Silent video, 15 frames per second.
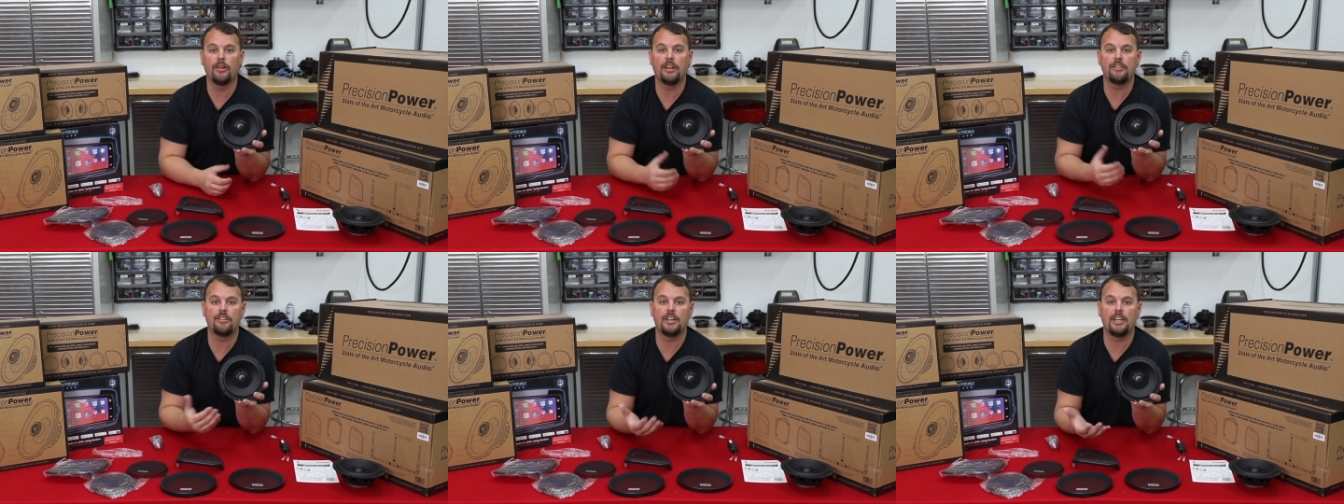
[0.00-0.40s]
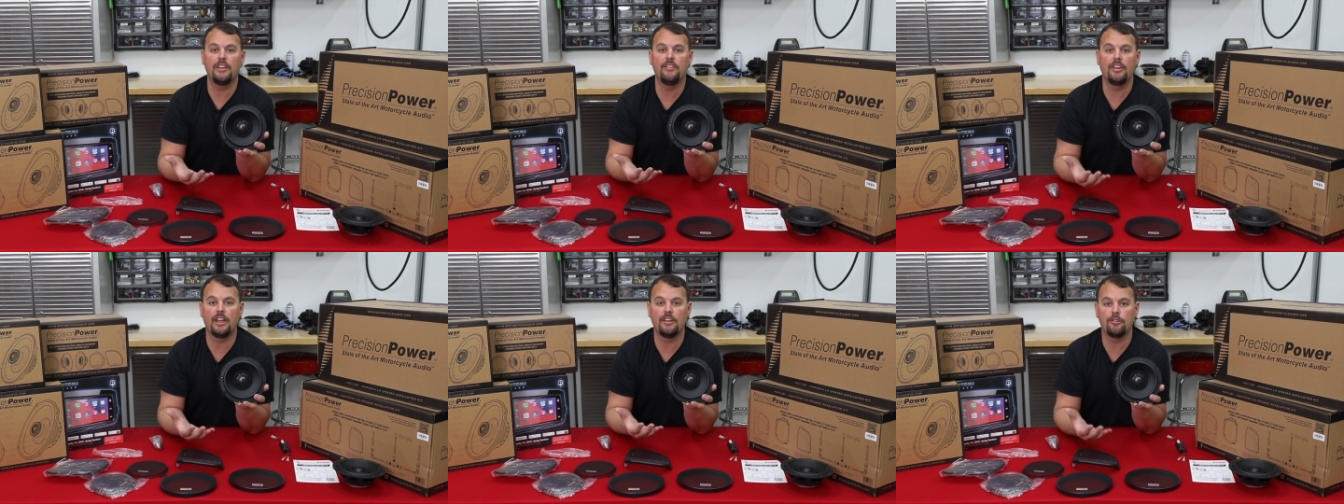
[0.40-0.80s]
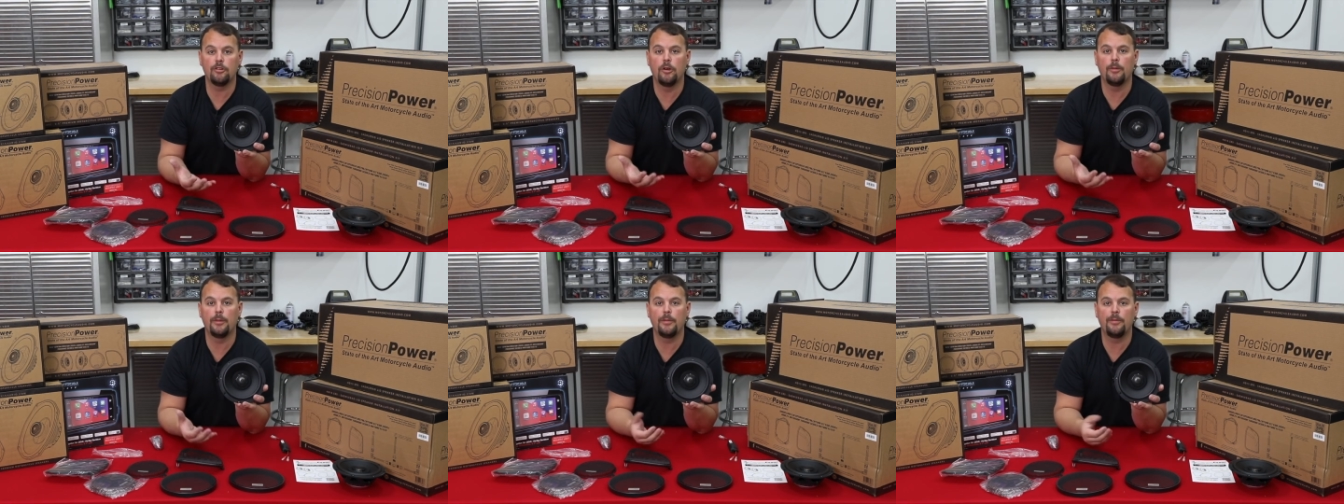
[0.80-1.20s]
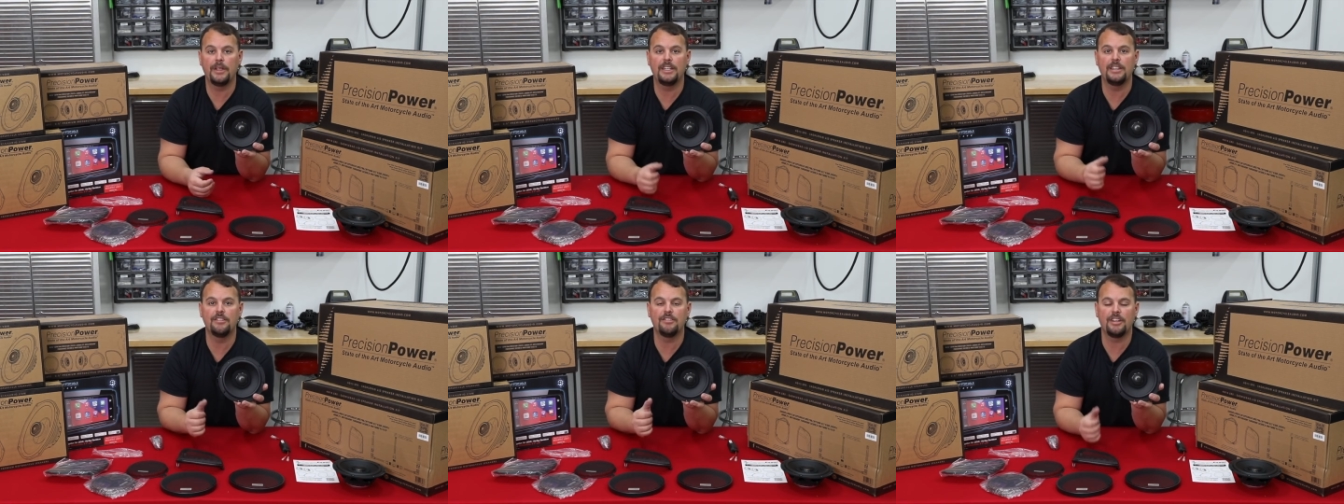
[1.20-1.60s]
That's going to give you that 2 ohm
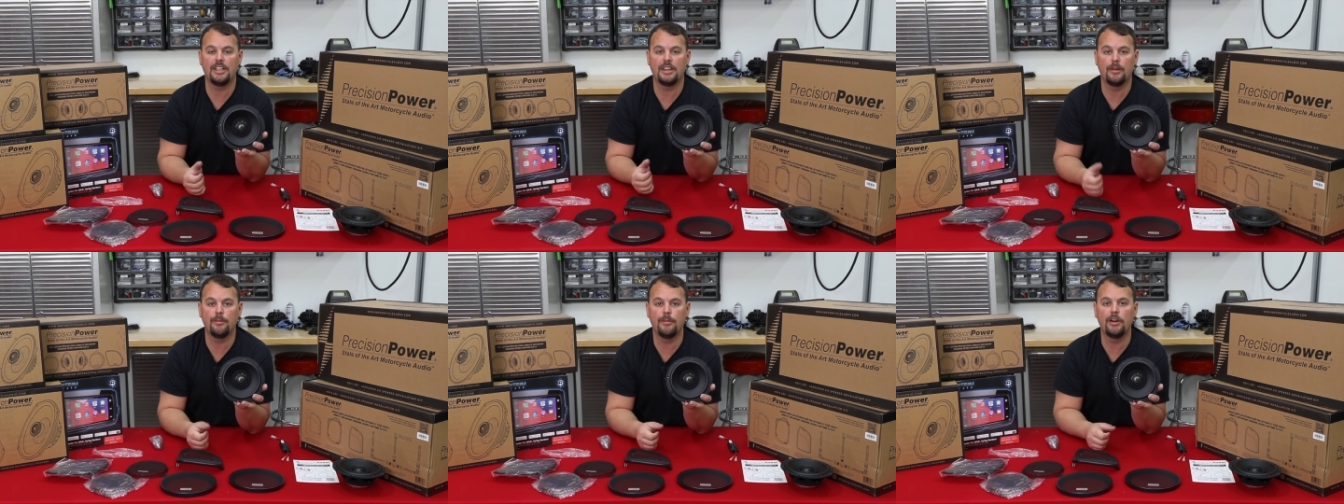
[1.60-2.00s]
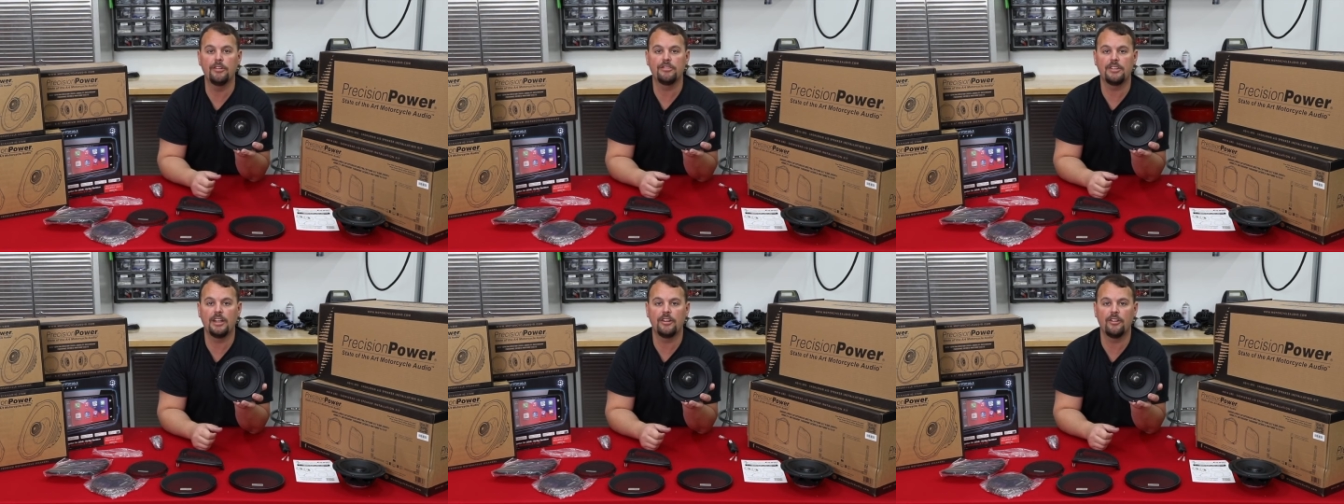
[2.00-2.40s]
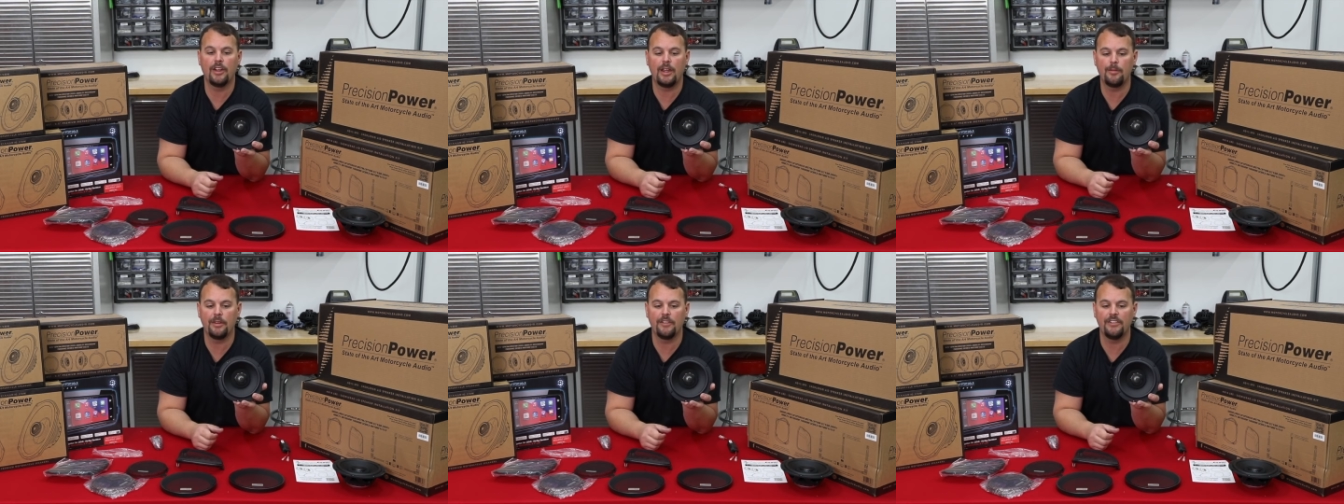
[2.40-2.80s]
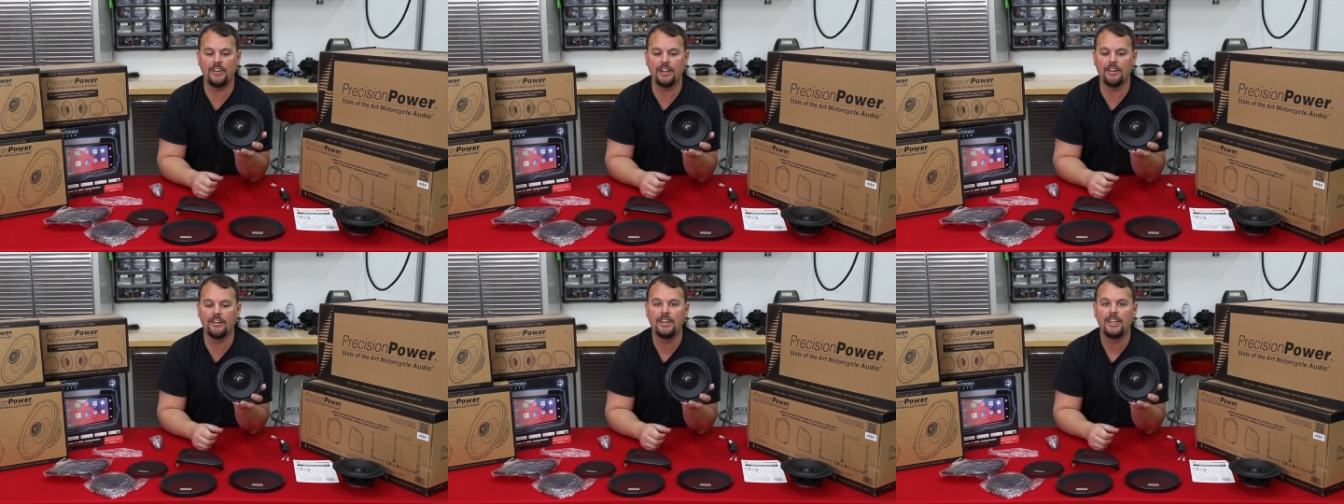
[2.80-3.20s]
impedance to get the most out of your amplifier.